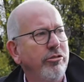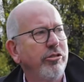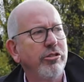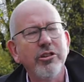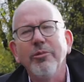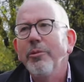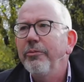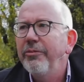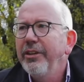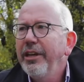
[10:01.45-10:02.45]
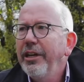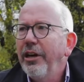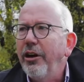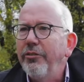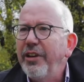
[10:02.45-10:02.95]
it's the job
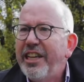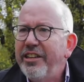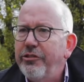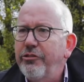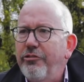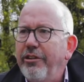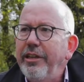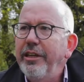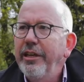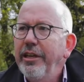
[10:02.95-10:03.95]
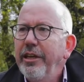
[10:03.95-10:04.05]
of industry